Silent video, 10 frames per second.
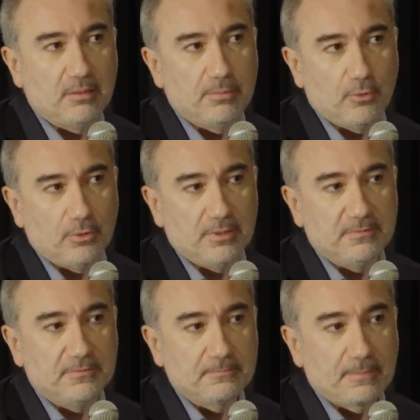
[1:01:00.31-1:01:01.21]

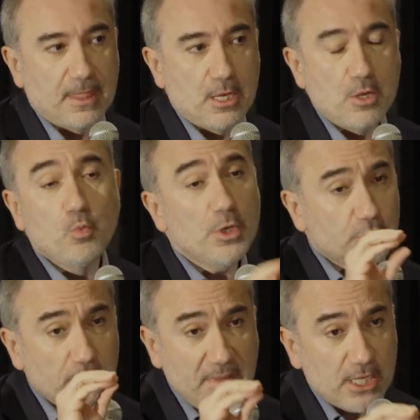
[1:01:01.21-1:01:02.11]
important. We
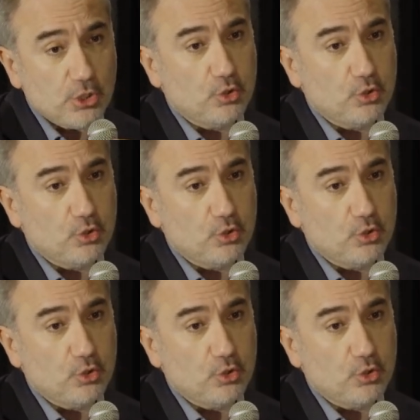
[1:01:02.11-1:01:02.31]
should make